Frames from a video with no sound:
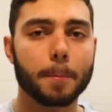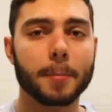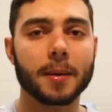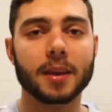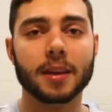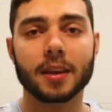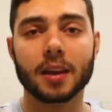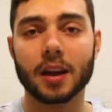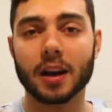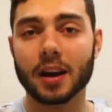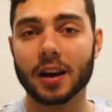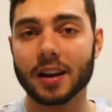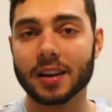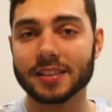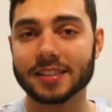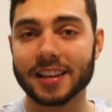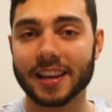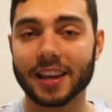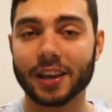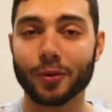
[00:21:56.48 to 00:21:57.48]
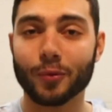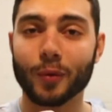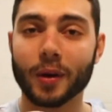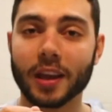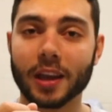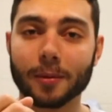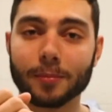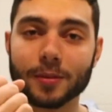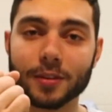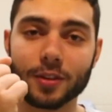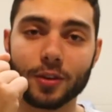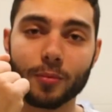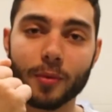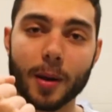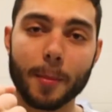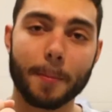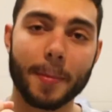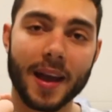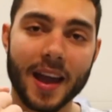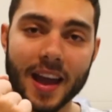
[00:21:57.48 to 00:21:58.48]
because I get to wake up to do
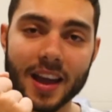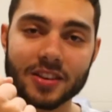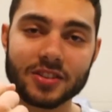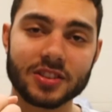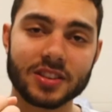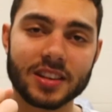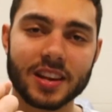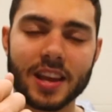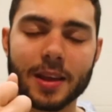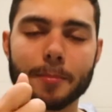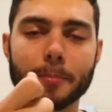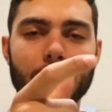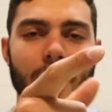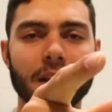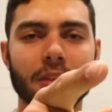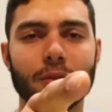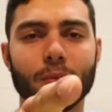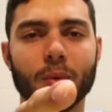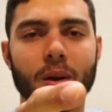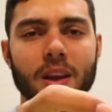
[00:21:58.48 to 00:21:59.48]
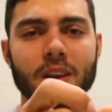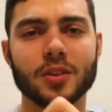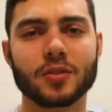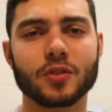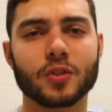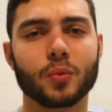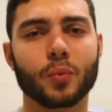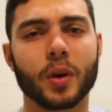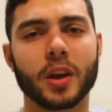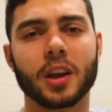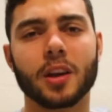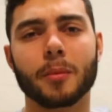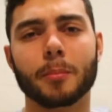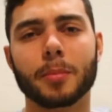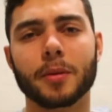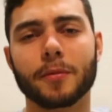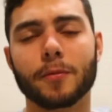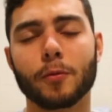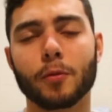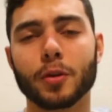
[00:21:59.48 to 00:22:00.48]
my passion. And by the way, you should wake up
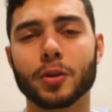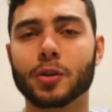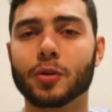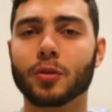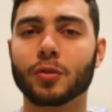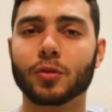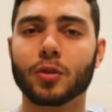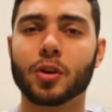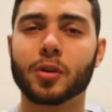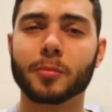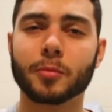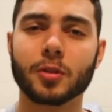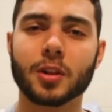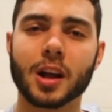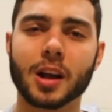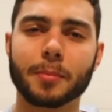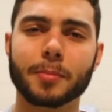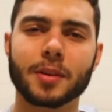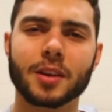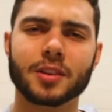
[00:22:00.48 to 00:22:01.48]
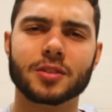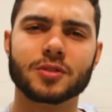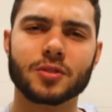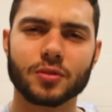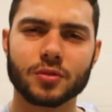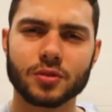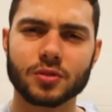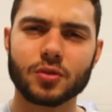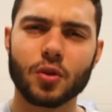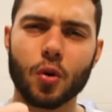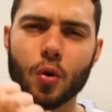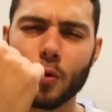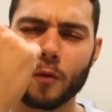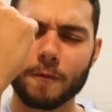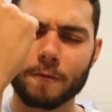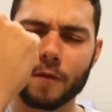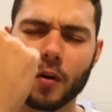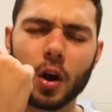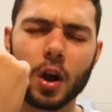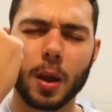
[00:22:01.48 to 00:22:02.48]
before your alarm clock, because you're so
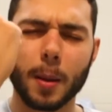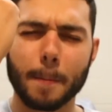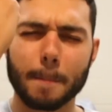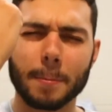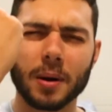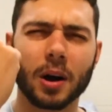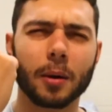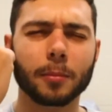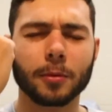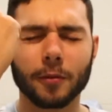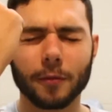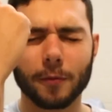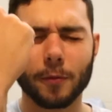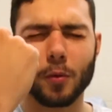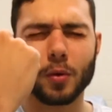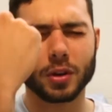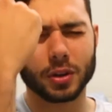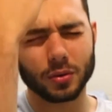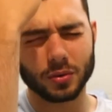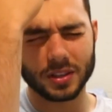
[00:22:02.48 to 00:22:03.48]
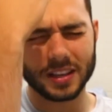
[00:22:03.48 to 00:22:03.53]
fucking pumped for your